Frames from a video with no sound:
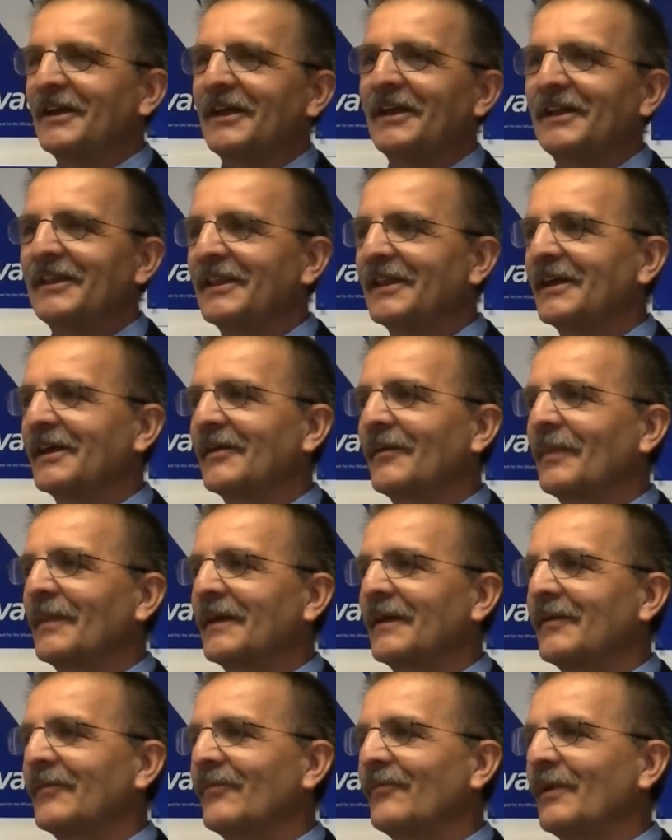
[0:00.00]
In
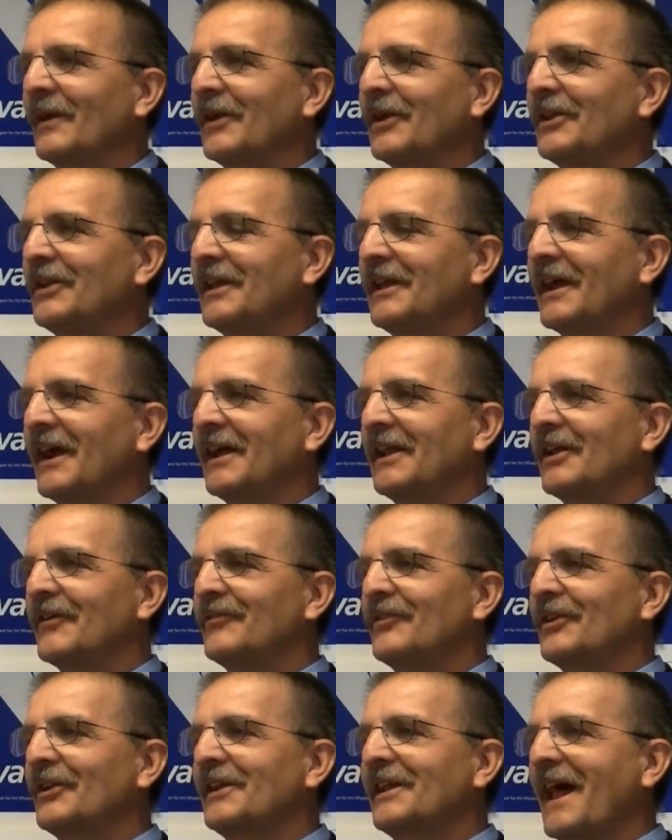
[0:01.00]
the beginning, I
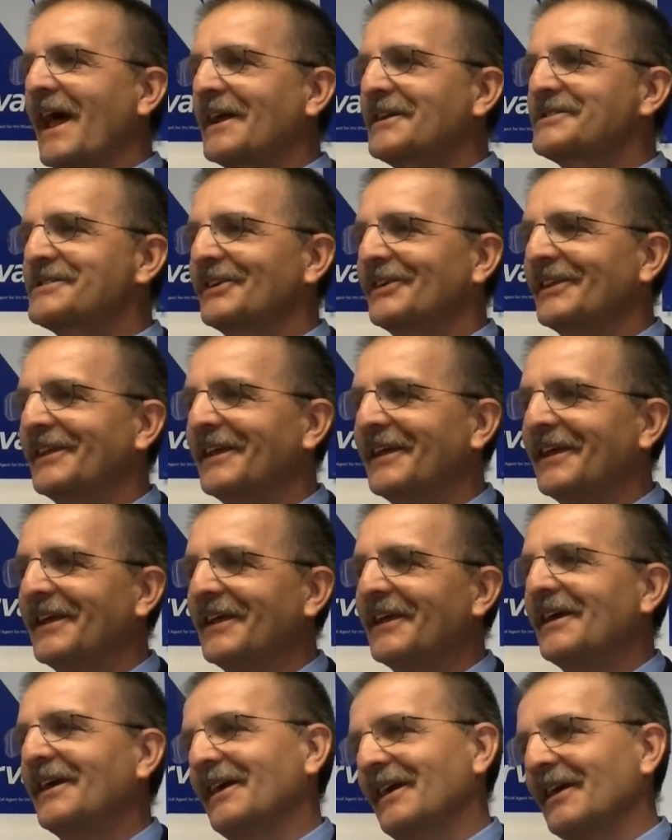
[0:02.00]
lived in Clarkson,
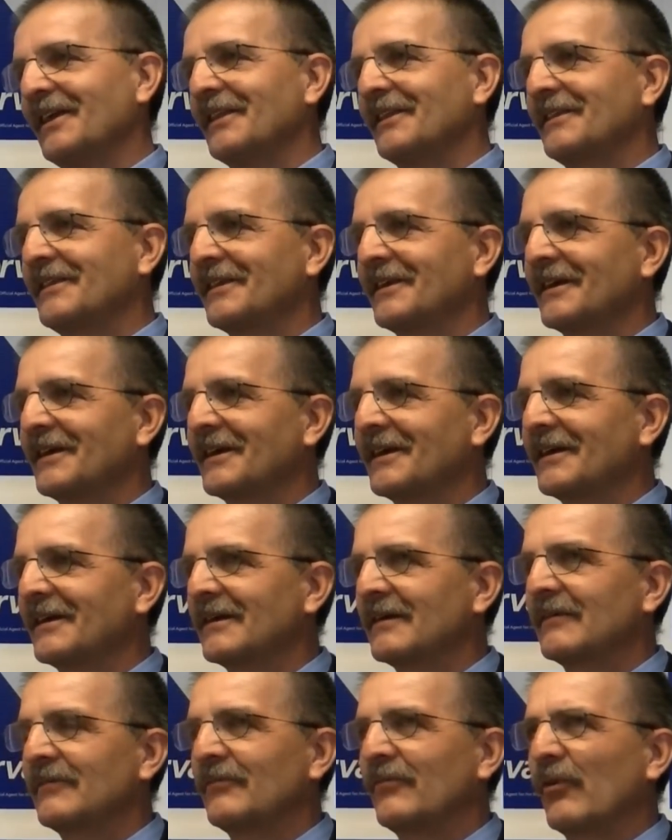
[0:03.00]
and
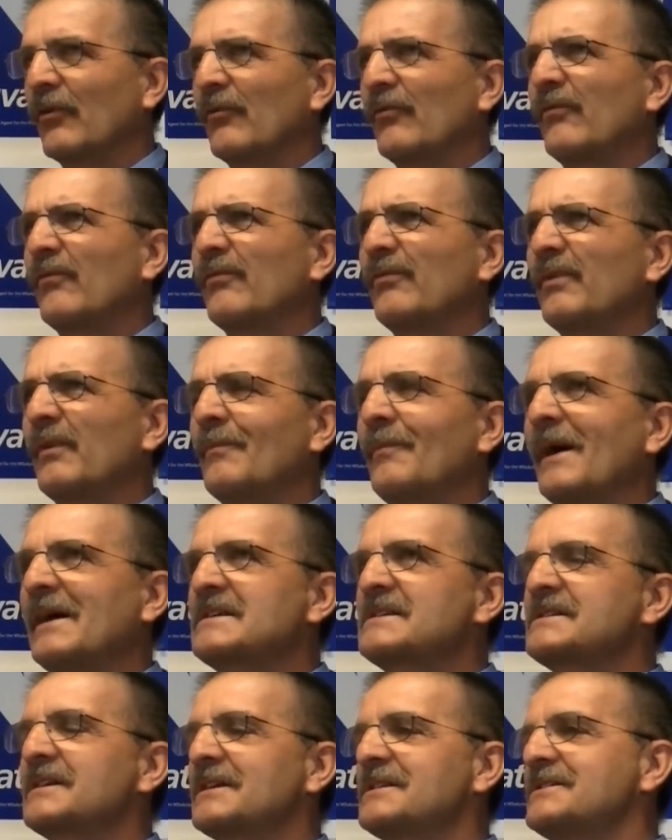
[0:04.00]
for the
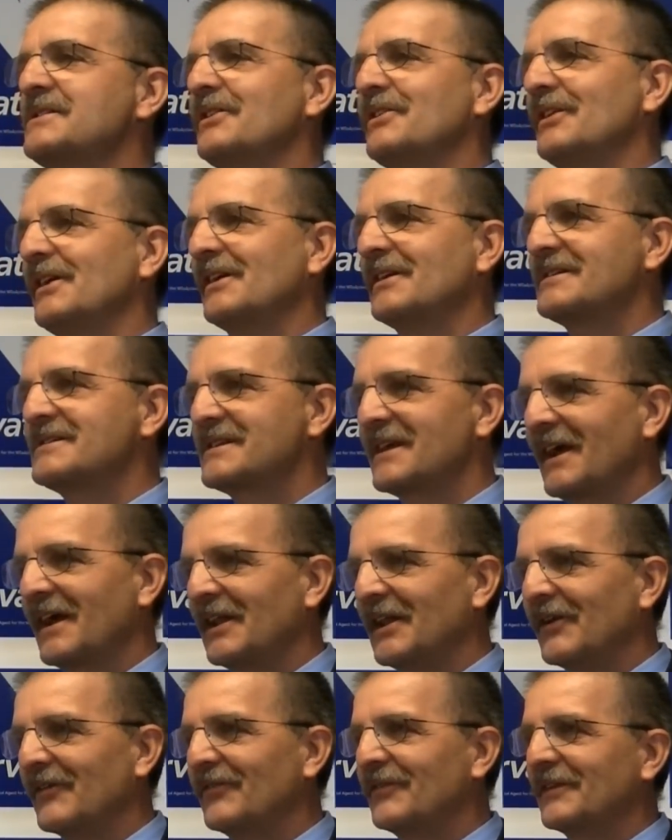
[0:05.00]
past 16 years,
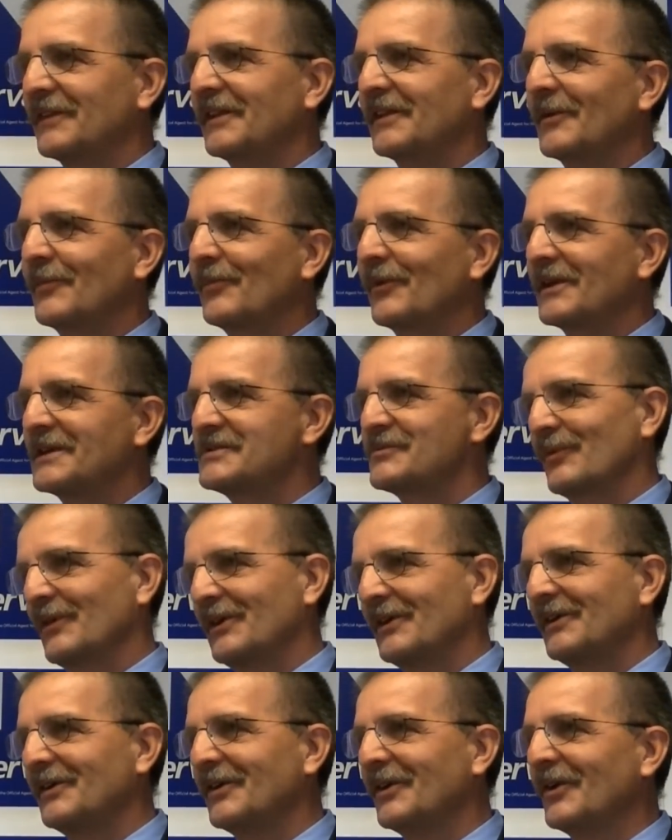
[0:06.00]
I lived in the place
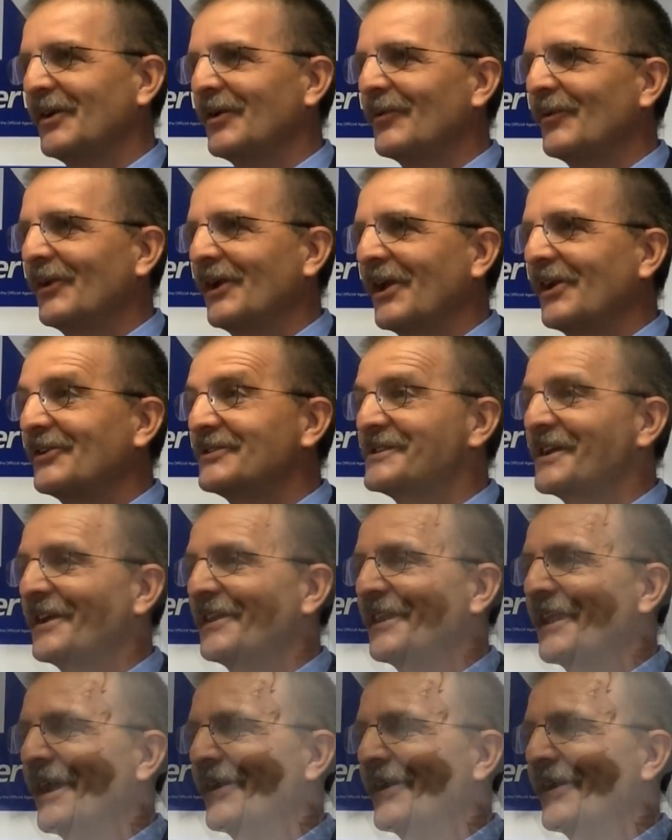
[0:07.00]
where I reside